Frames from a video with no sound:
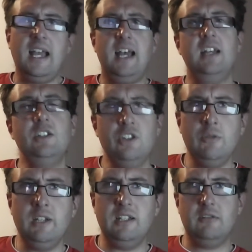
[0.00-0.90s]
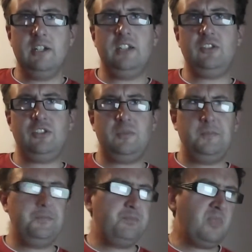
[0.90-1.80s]
And Huey Lewis,
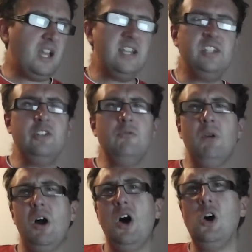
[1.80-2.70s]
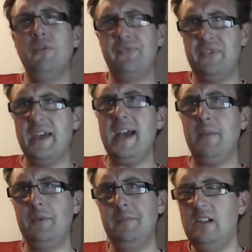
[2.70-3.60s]
I knew of
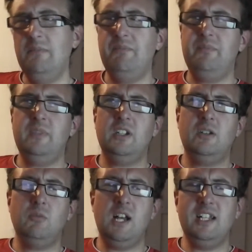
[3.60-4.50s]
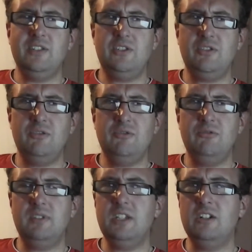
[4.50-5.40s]
them, you know, well
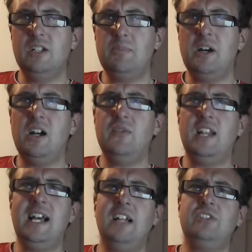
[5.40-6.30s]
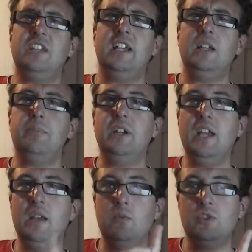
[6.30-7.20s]
into the early part of the last decade, but
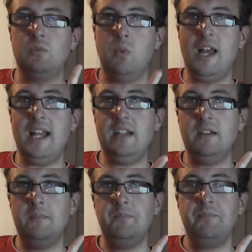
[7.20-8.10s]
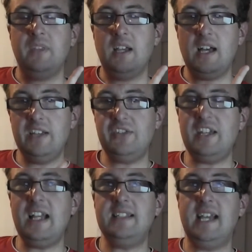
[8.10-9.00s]
it was when I
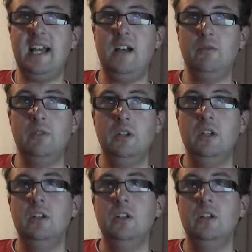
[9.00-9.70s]
sat down